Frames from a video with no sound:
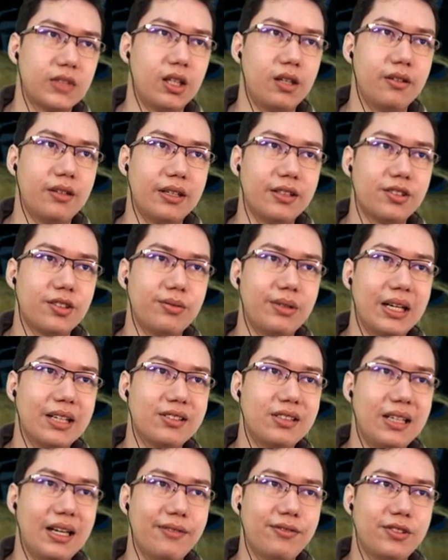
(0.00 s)
Alright, so we
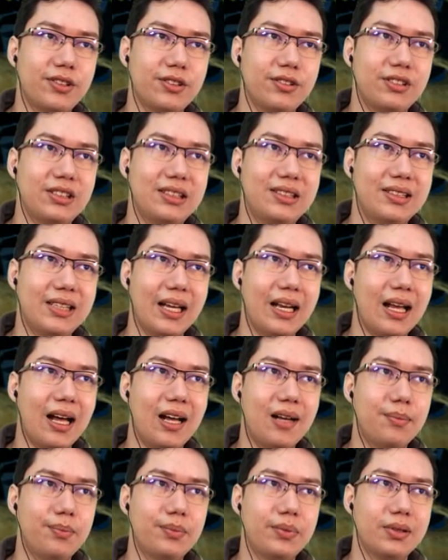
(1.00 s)
actually have to set
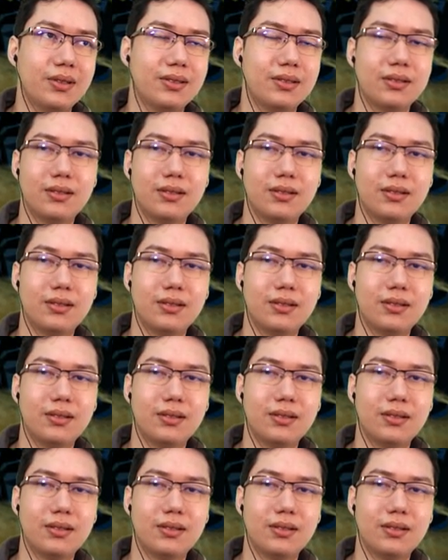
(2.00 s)
up